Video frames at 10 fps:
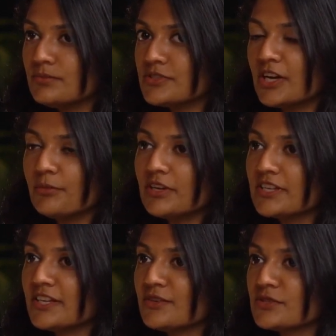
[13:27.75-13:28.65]
start by
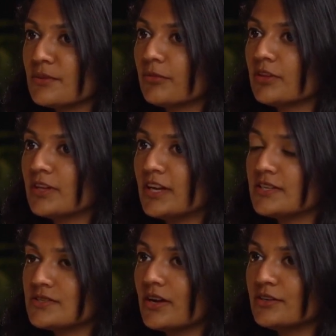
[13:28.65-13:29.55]
telling you something that I
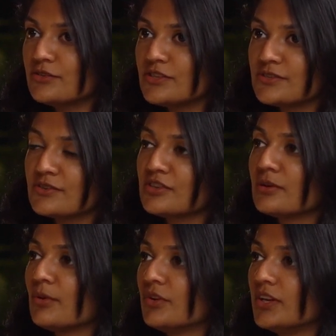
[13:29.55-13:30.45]
started researching
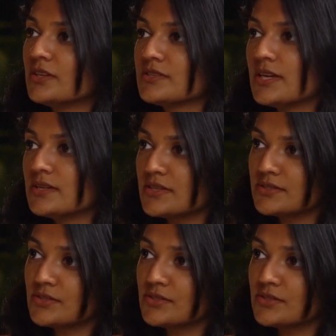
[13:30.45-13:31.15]
about data science as